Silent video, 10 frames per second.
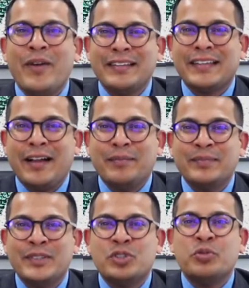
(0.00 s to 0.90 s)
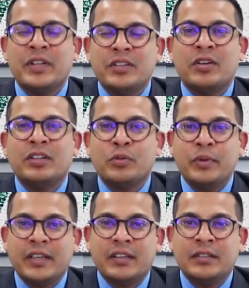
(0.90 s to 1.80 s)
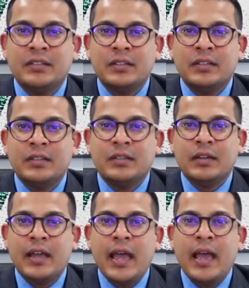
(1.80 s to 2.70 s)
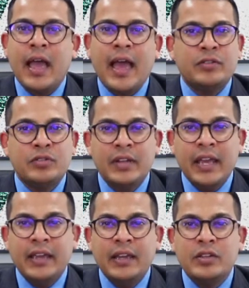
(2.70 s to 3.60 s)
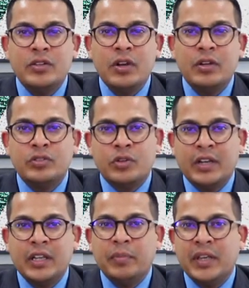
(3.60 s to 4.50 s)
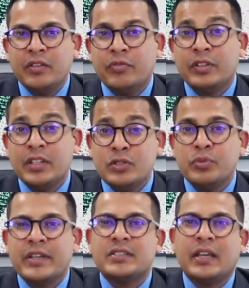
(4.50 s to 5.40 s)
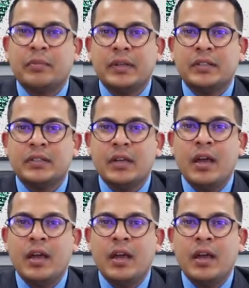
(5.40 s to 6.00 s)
Welcome to Window on the Week. And today, joining me for this week's segment,